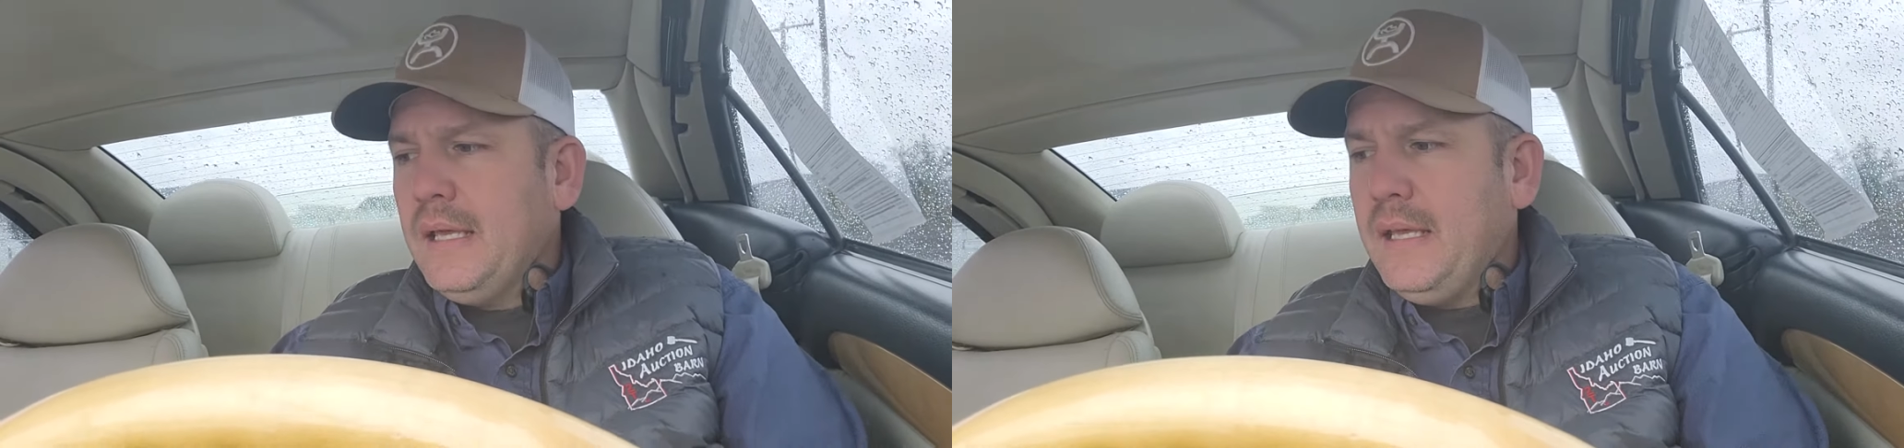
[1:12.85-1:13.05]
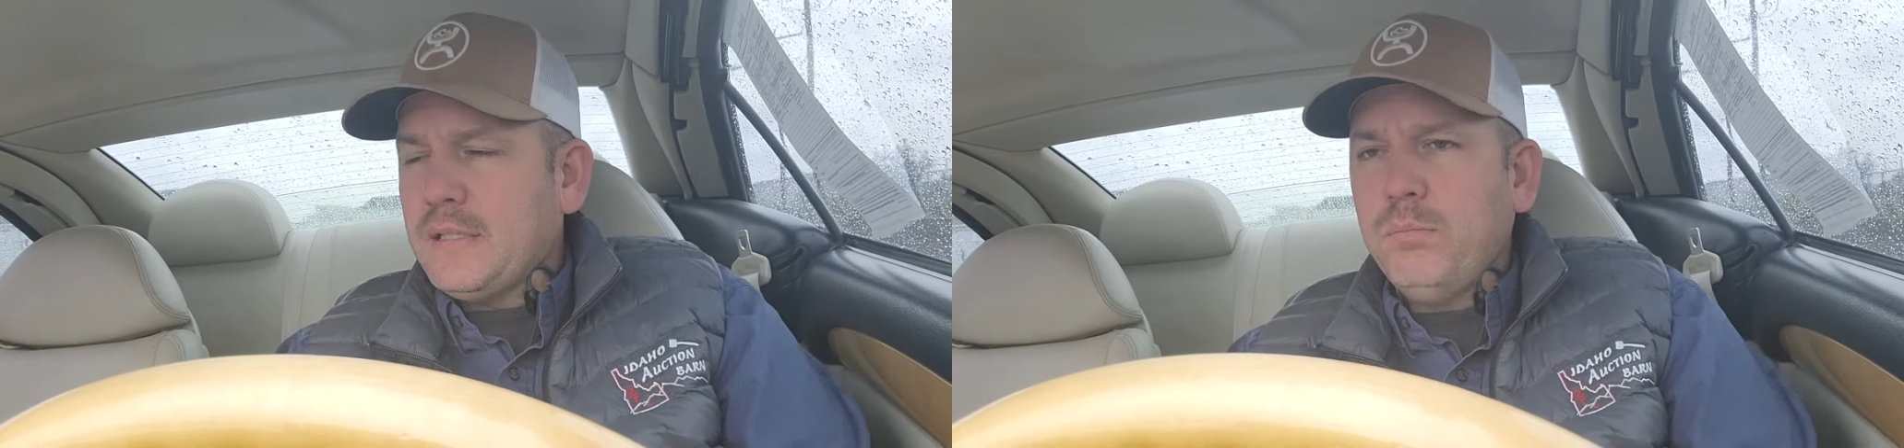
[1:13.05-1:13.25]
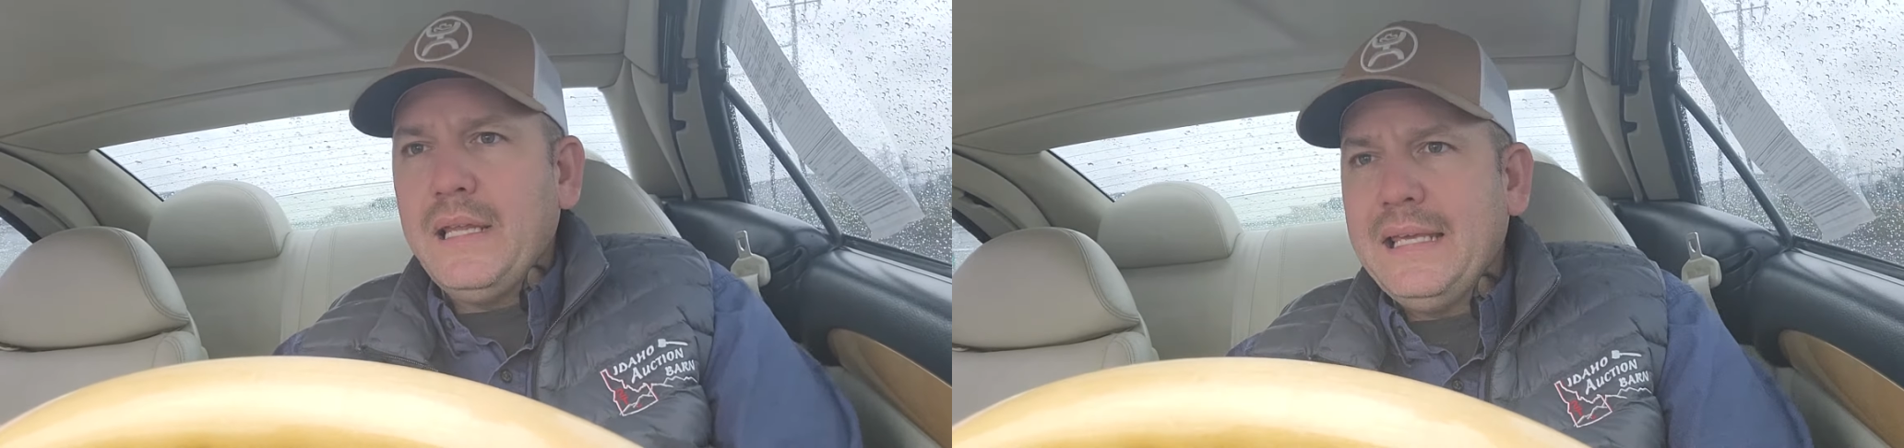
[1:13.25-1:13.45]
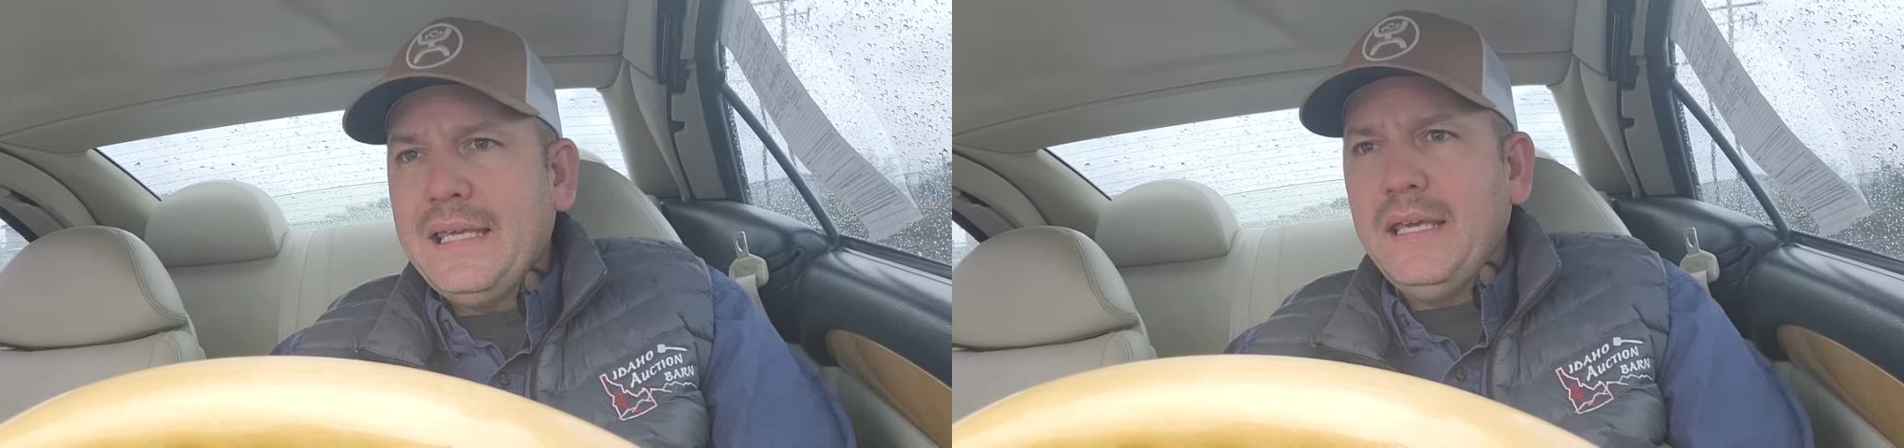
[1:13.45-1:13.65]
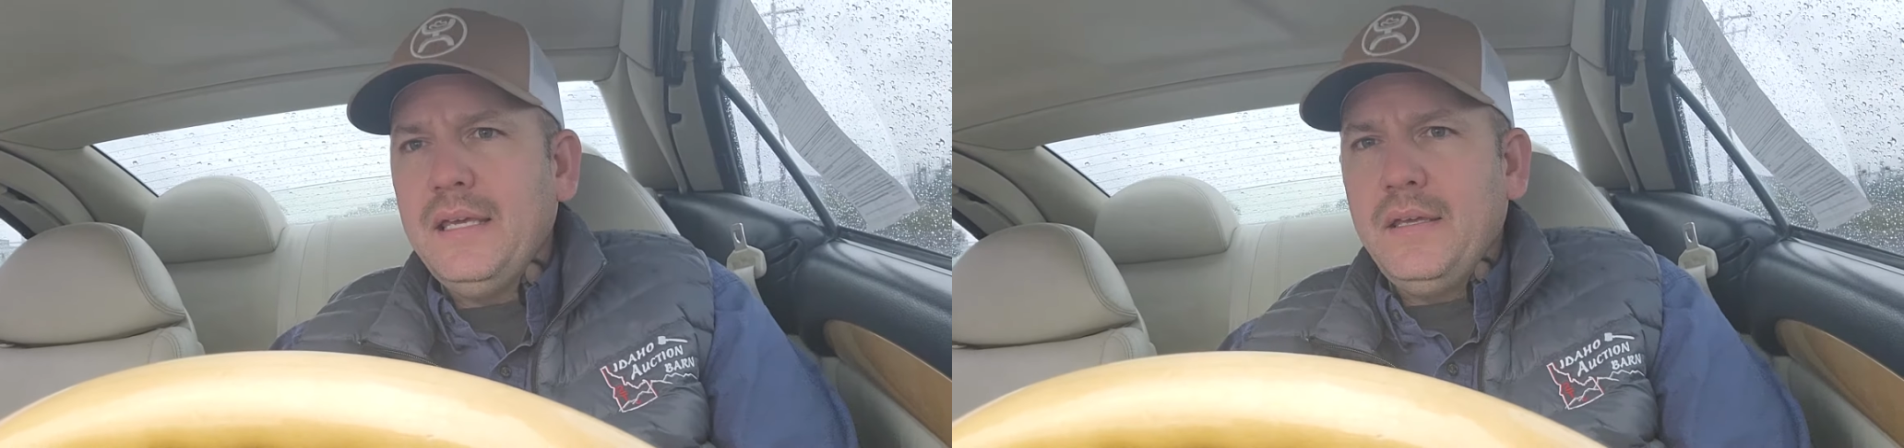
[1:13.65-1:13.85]
It's
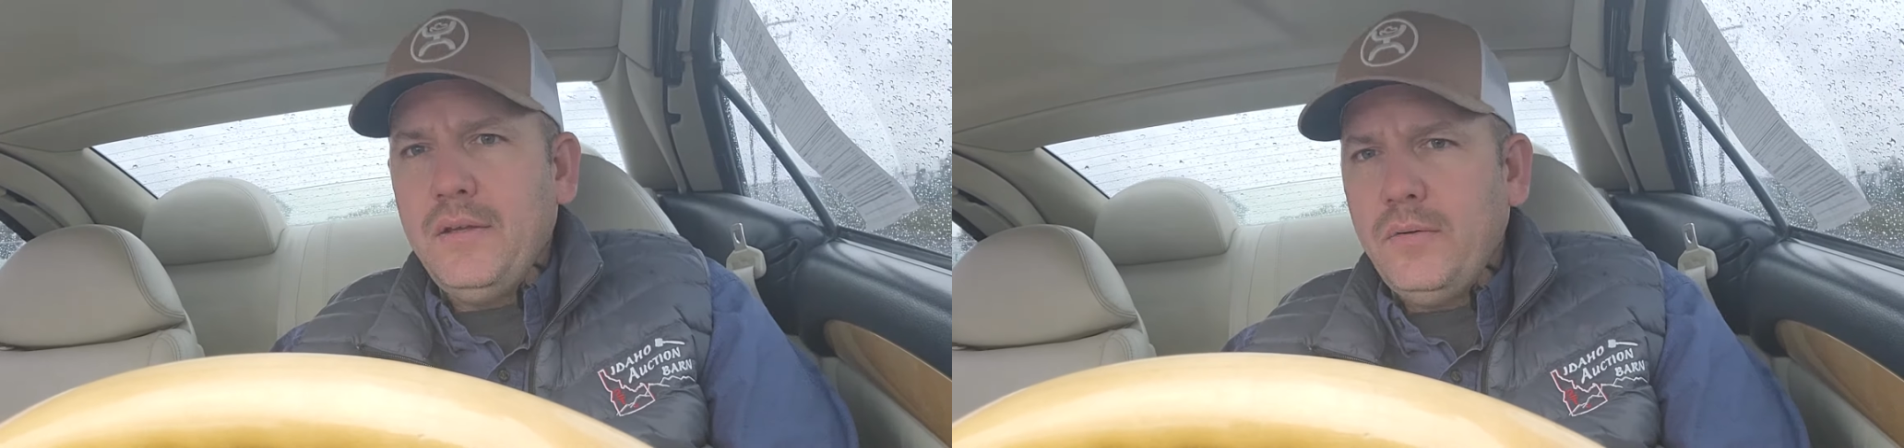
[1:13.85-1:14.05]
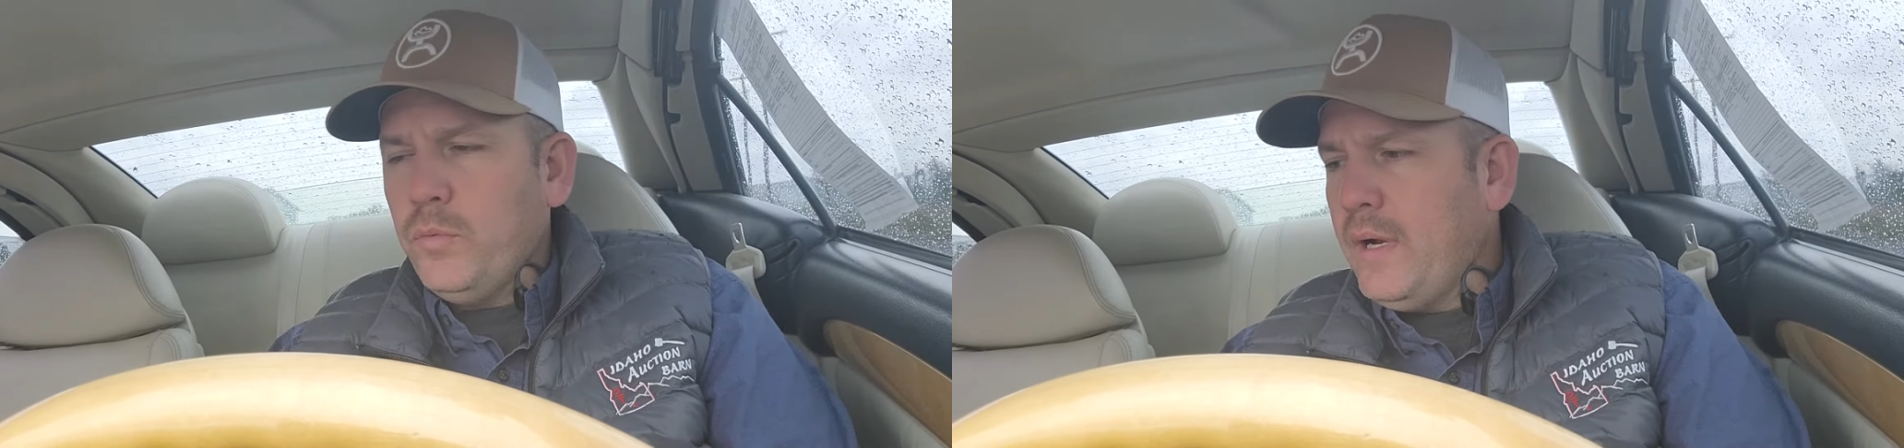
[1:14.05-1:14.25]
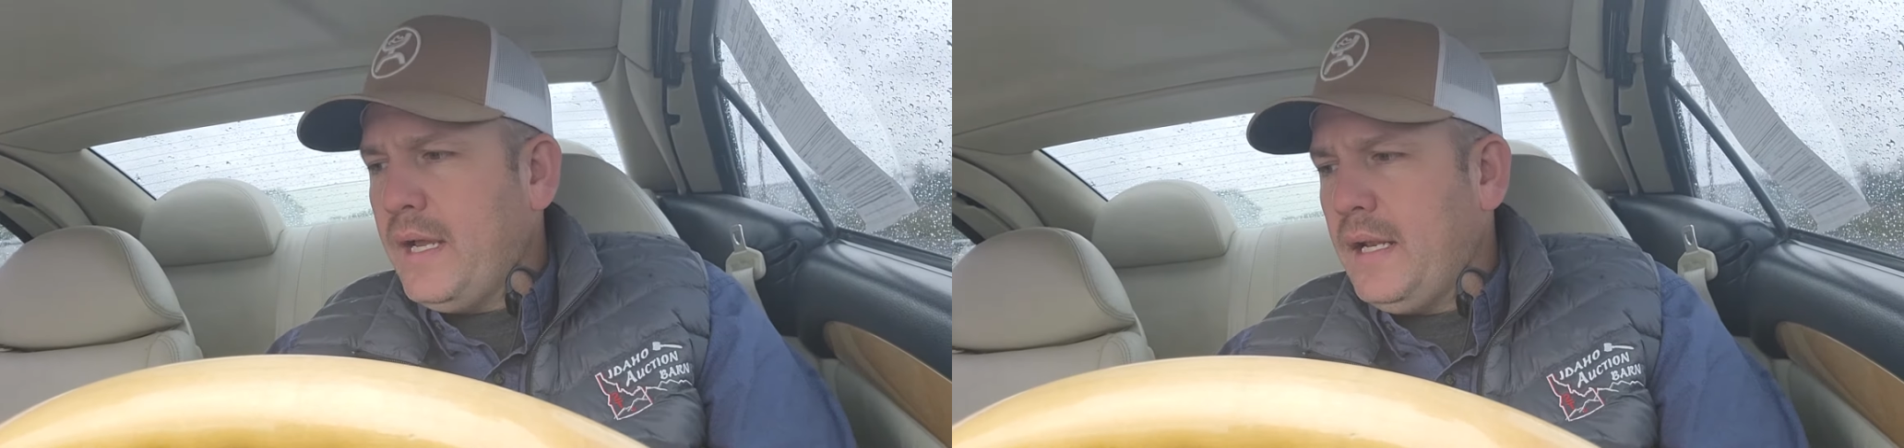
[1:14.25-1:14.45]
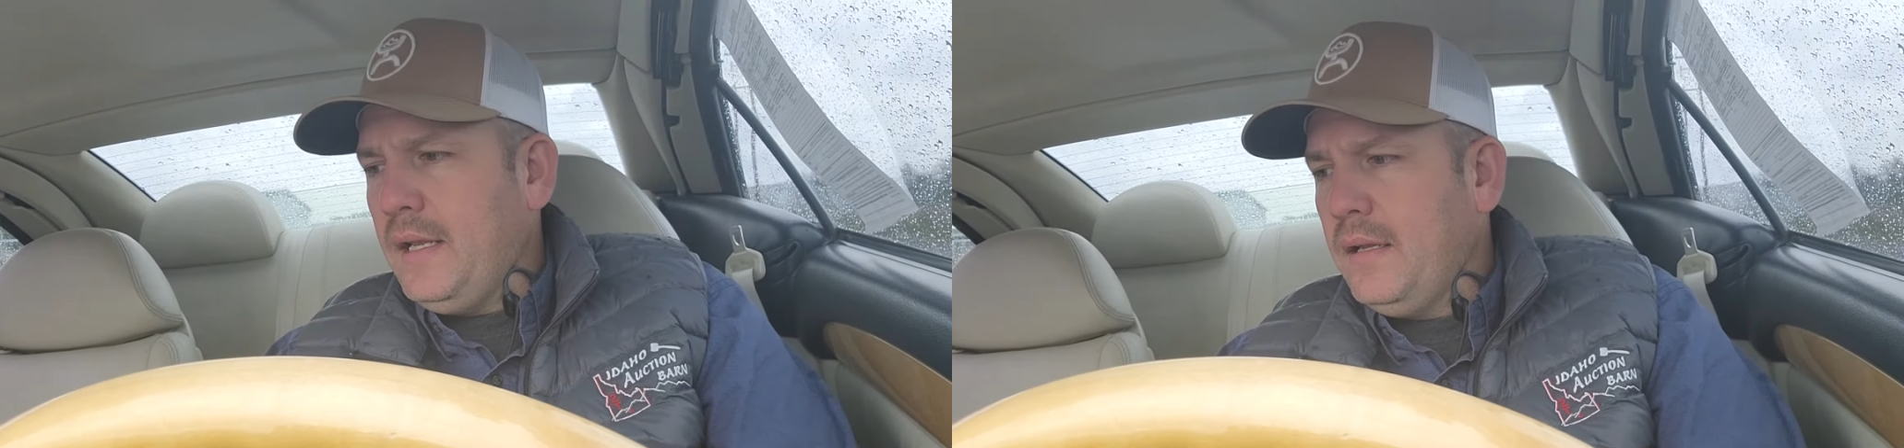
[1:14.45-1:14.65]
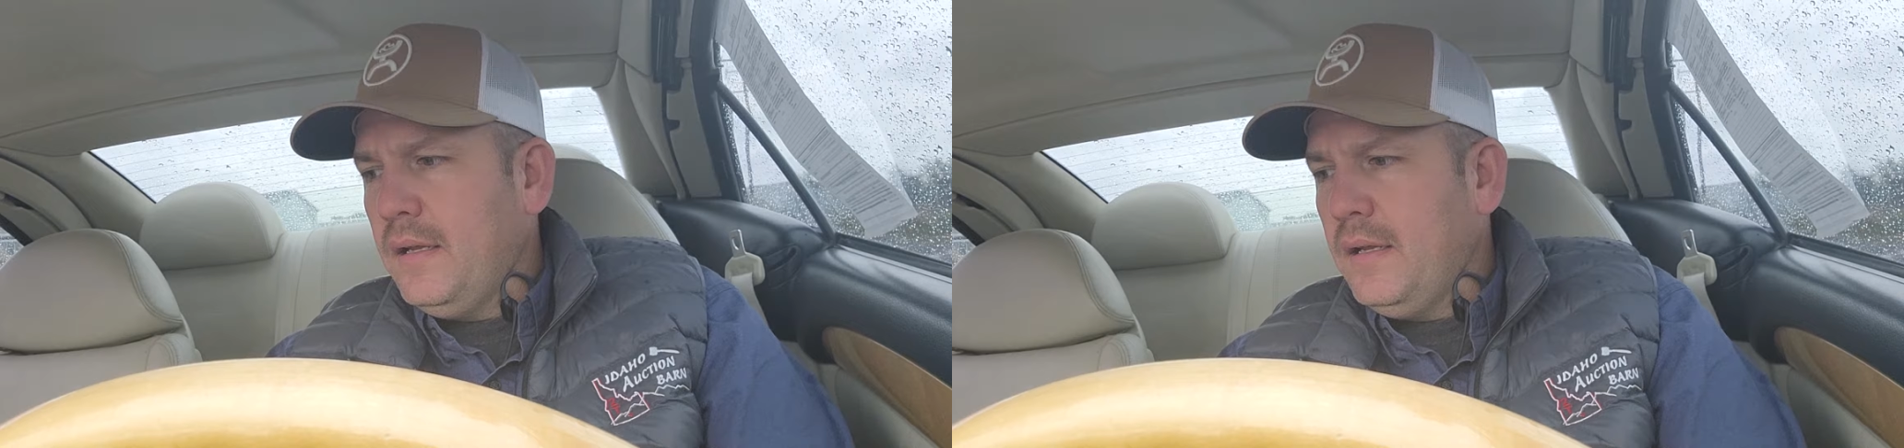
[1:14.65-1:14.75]
blinking red